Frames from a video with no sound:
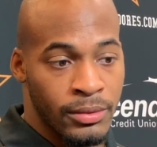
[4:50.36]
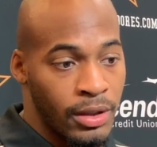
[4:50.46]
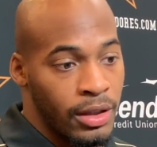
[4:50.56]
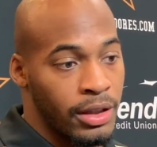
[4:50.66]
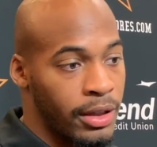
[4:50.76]

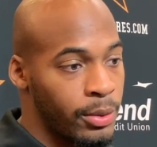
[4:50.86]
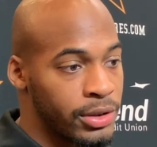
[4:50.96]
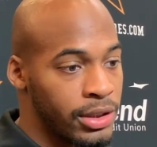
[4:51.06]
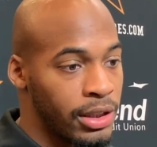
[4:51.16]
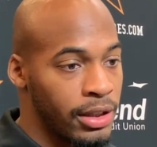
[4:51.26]
Oh, yeah, we'll
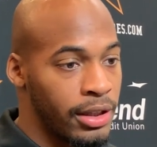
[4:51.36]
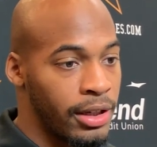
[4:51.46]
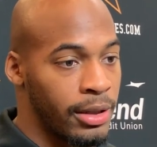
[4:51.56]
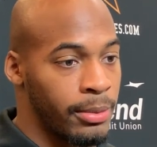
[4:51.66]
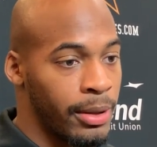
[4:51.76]
see.
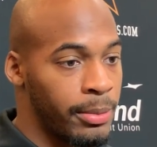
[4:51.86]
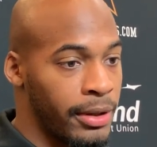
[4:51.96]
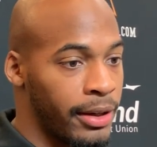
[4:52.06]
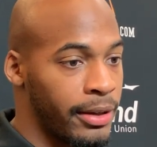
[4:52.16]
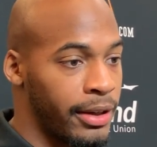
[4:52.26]

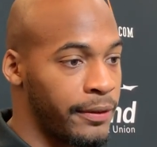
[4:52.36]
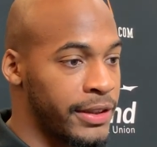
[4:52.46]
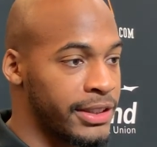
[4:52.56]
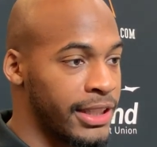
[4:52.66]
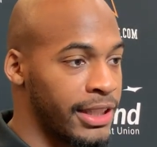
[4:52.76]

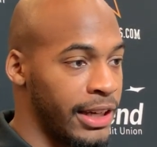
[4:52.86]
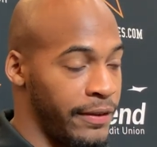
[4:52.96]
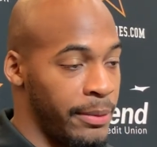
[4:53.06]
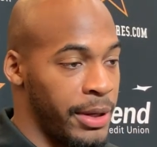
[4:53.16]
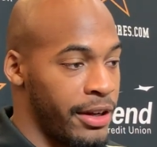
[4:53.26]
If
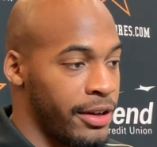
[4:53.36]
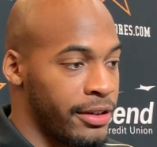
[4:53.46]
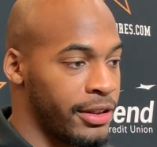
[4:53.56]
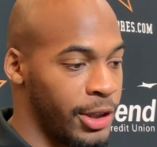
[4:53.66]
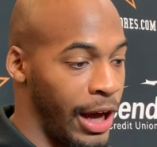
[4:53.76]
I'm here,
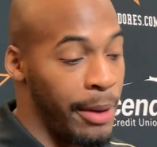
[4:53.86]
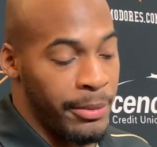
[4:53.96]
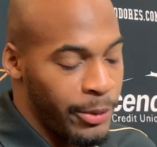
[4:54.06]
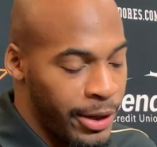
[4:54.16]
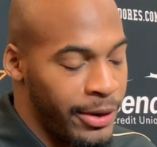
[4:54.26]
you
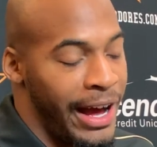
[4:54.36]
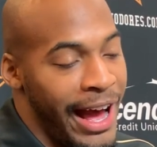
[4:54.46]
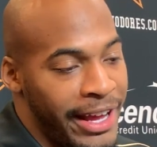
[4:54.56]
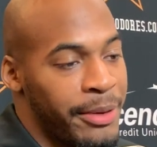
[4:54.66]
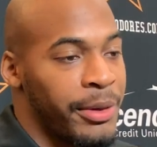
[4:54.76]
know,
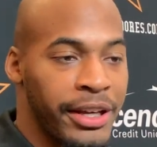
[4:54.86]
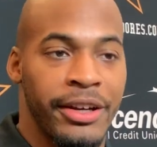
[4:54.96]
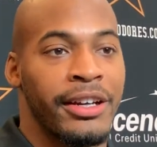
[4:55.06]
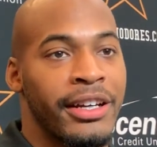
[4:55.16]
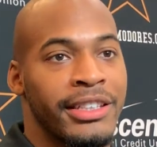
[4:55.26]
I am
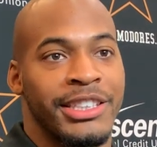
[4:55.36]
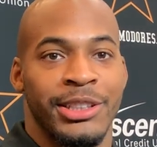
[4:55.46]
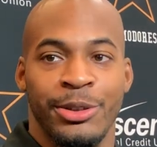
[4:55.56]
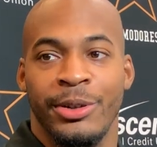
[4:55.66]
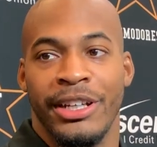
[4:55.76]
here to
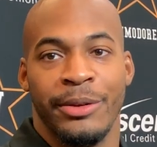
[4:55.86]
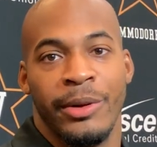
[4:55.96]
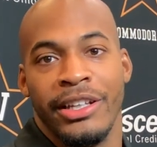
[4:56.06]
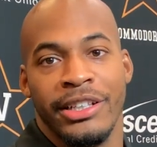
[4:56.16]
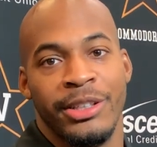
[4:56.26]
do it and
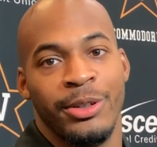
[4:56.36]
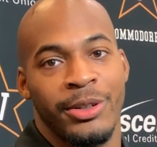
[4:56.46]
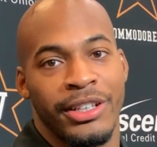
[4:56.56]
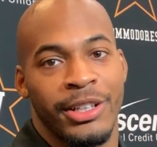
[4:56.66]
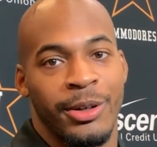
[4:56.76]
willing to do
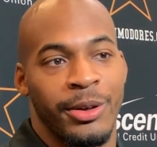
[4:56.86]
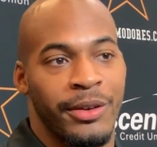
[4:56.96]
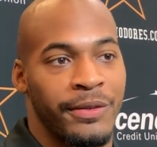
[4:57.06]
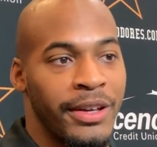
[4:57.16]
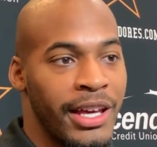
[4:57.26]
it. You know,
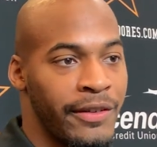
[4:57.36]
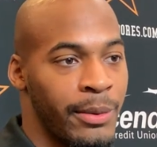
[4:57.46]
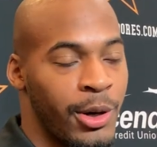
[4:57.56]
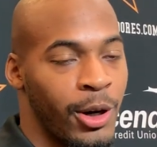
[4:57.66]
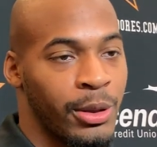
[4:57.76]
if I'm
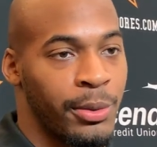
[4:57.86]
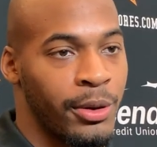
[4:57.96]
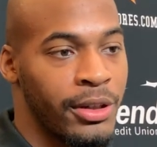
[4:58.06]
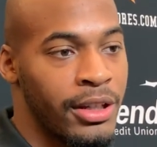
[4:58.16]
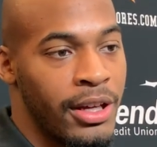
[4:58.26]
called
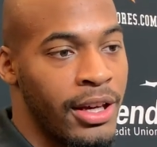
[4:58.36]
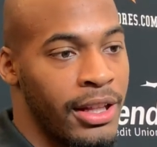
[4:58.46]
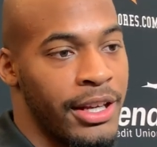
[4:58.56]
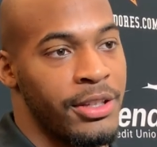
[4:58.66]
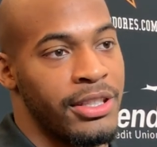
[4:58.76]
upon,
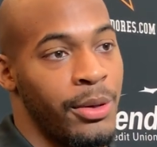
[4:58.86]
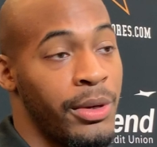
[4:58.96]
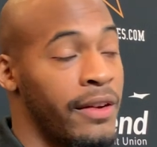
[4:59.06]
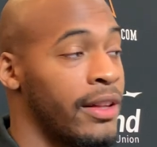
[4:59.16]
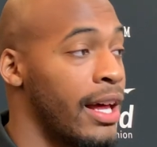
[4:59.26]
like you said, we
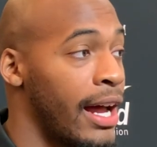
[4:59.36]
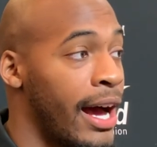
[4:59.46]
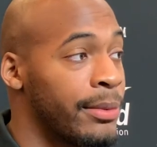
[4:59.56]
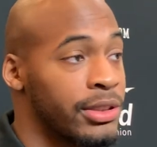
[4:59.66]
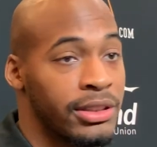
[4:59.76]
have a lot of
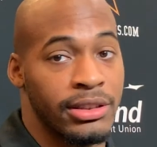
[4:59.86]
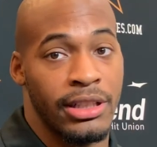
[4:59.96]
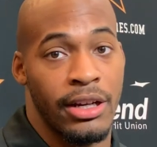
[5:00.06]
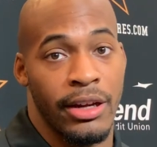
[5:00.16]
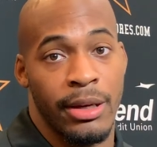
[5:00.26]
options
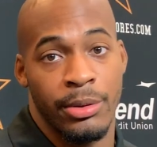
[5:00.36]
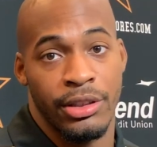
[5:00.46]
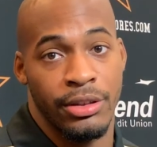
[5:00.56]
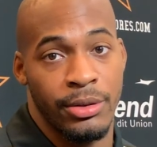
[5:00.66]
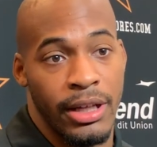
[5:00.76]
that are able to
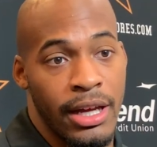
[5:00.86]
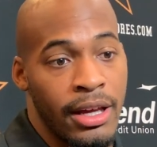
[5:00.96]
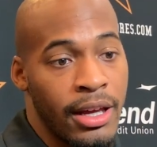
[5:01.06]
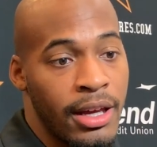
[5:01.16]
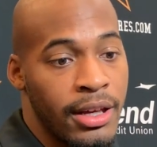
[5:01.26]
do that.
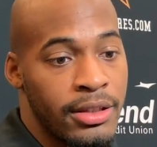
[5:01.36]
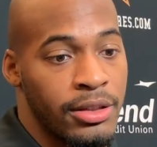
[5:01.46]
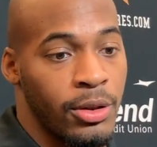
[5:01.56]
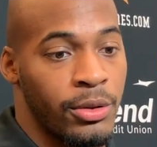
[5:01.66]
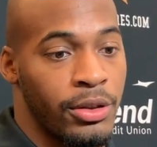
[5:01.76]

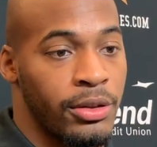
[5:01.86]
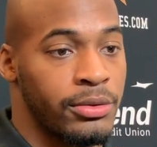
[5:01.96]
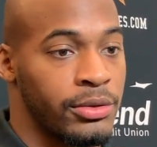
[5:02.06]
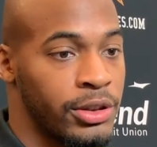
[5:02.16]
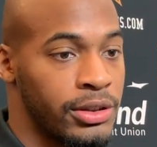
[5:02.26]
So, you know,
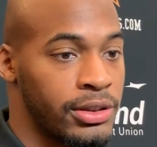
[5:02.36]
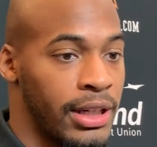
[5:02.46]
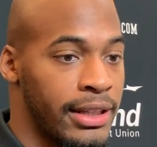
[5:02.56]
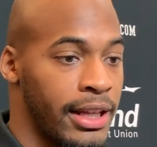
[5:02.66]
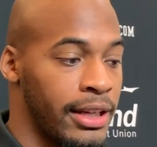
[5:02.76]
just
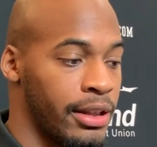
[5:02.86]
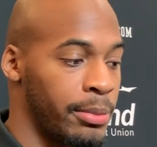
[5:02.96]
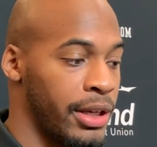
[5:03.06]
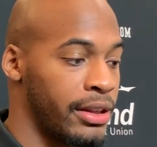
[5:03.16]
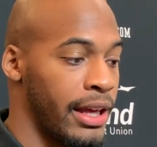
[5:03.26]
I think the
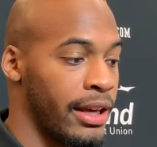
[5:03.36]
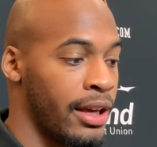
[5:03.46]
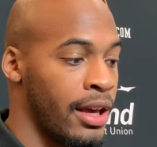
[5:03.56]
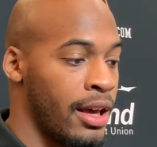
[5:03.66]
big thing